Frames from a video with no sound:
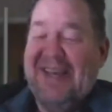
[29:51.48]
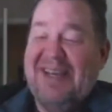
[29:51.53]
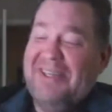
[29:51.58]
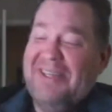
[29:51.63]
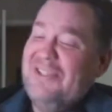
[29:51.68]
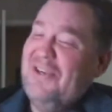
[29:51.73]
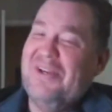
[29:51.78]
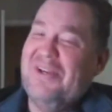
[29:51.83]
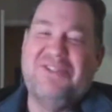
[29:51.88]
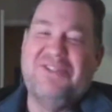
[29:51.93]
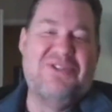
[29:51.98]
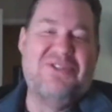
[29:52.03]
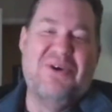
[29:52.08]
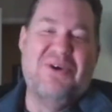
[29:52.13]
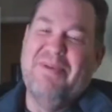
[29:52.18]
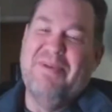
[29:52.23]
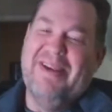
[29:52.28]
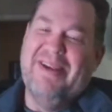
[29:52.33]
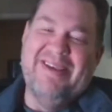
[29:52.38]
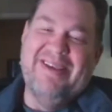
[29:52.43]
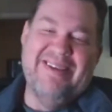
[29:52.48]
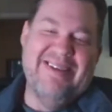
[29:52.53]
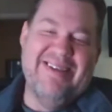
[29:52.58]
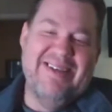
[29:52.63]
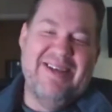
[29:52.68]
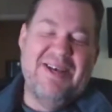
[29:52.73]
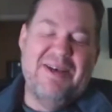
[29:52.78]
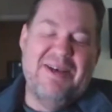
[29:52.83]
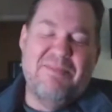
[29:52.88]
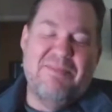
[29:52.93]
showed so many.
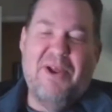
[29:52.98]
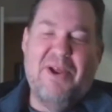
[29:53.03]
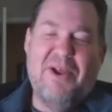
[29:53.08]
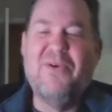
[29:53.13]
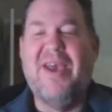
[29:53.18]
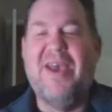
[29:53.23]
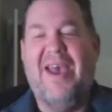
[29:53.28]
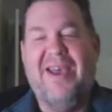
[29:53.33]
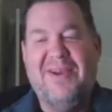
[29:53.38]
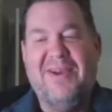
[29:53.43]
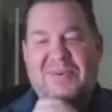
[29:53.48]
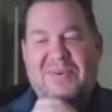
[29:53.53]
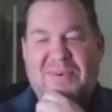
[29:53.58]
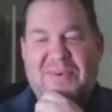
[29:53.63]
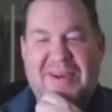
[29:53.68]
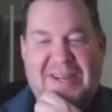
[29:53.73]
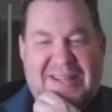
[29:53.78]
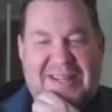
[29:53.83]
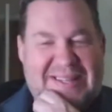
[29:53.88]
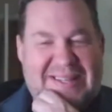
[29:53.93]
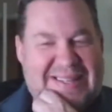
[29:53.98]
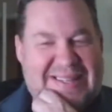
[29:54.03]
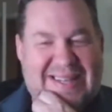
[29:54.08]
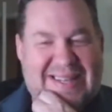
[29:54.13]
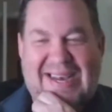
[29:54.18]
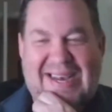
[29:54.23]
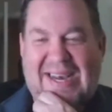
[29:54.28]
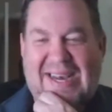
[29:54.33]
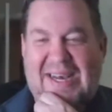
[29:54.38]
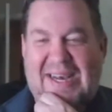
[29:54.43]
But okay, well,
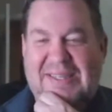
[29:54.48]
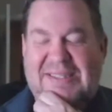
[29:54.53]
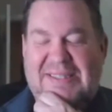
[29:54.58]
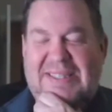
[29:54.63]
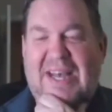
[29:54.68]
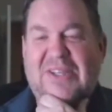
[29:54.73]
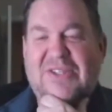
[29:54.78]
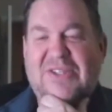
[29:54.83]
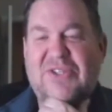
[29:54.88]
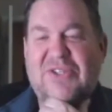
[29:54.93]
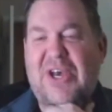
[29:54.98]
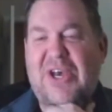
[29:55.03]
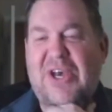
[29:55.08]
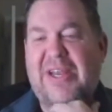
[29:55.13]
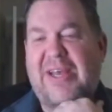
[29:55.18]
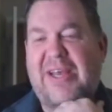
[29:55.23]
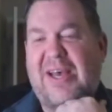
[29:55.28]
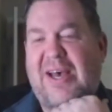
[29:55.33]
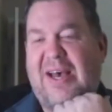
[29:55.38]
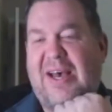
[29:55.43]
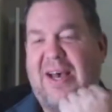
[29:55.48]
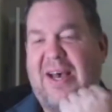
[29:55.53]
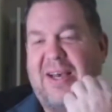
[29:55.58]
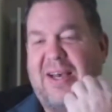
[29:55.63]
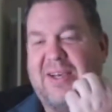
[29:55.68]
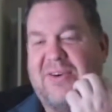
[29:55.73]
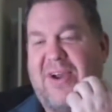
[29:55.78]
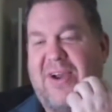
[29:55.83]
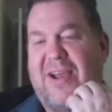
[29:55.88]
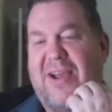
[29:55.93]
sounds good.
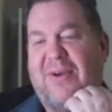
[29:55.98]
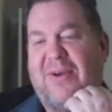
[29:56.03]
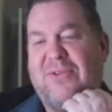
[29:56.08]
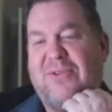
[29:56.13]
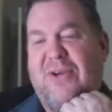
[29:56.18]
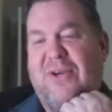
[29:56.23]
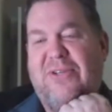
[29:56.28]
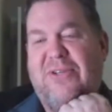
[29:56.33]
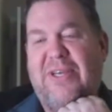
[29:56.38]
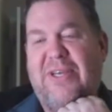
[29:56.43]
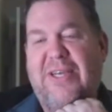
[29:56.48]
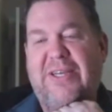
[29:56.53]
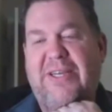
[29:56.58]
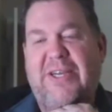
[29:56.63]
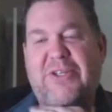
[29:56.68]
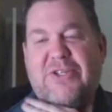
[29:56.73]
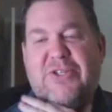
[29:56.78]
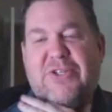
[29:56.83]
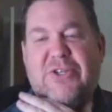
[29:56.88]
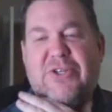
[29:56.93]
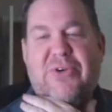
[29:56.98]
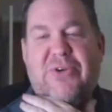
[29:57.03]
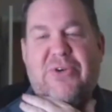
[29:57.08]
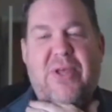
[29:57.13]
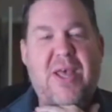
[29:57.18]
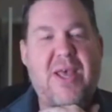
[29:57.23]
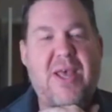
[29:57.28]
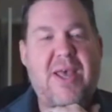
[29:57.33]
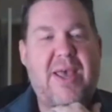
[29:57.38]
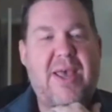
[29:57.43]
Greg, I'll talk to you again here soon,
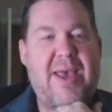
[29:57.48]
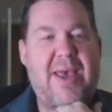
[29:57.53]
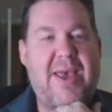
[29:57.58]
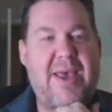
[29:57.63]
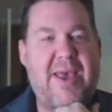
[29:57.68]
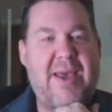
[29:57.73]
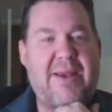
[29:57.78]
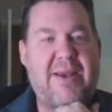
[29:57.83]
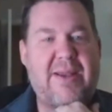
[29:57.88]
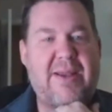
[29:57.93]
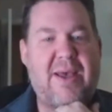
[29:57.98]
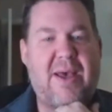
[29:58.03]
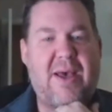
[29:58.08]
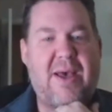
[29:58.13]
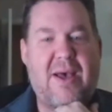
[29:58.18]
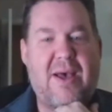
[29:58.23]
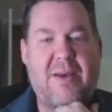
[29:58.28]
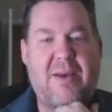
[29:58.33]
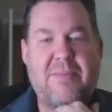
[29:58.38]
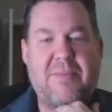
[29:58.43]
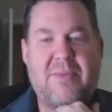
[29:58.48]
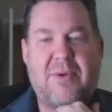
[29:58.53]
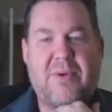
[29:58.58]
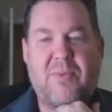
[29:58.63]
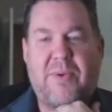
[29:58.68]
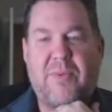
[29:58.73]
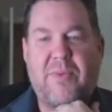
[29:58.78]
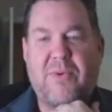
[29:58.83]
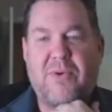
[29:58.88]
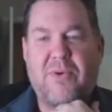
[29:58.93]
and
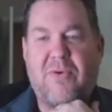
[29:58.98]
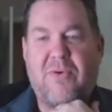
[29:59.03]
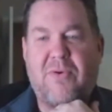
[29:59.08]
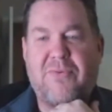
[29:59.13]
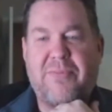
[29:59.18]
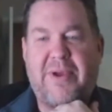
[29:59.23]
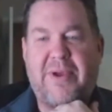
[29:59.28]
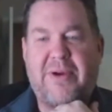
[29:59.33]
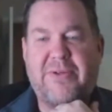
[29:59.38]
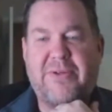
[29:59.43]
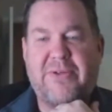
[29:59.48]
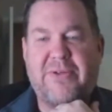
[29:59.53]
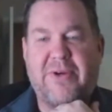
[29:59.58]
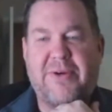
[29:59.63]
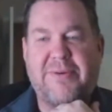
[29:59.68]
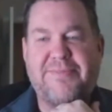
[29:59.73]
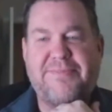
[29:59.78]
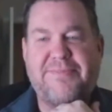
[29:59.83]
we will go from there, sir.